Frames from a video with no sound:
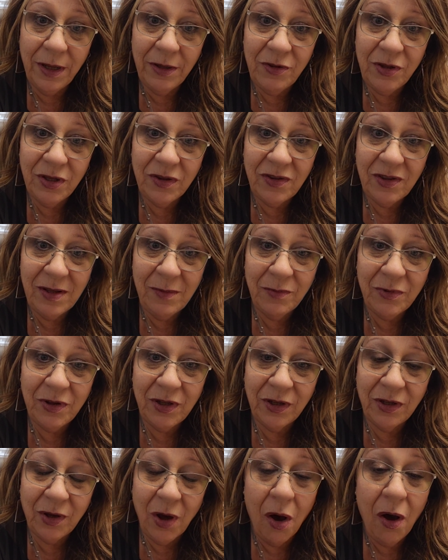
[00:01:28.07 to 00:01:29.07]
It just seems
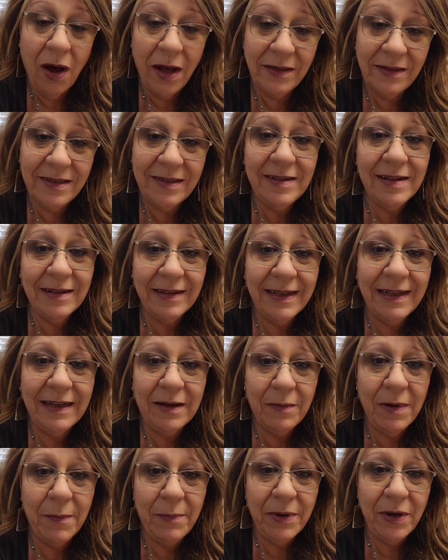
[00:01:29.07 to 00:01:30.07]
to constantly
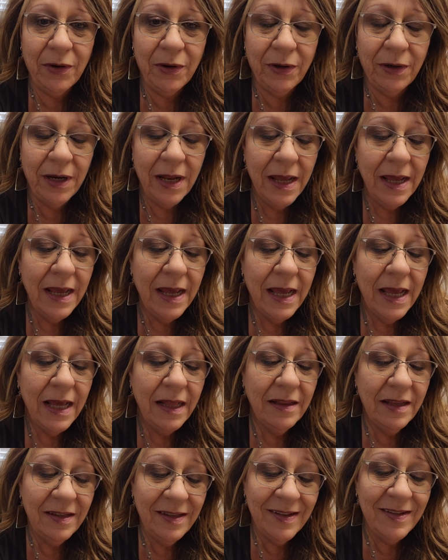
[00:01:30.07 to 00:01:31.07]
come up and hurt.
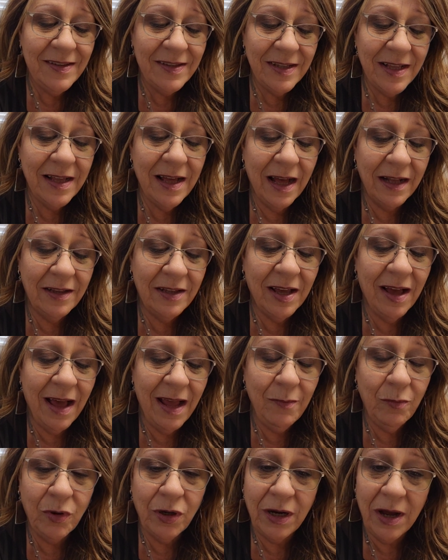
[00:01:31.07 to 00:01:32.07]
This is a
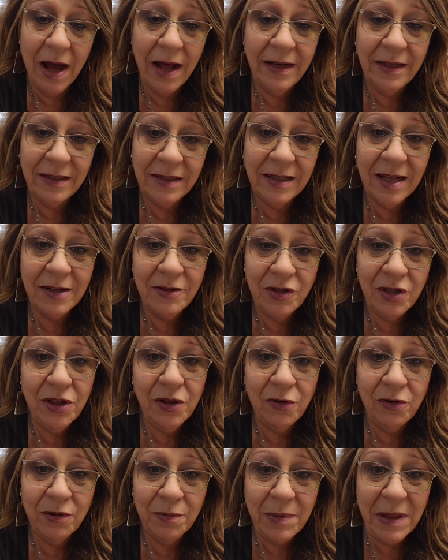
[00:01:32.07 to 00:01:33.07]
time where God is touching
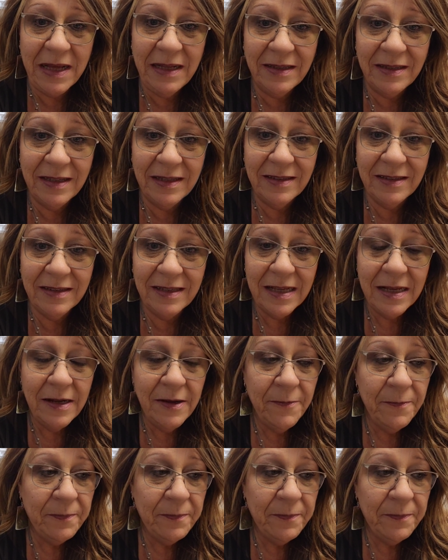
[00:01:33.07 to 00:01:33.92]
those places.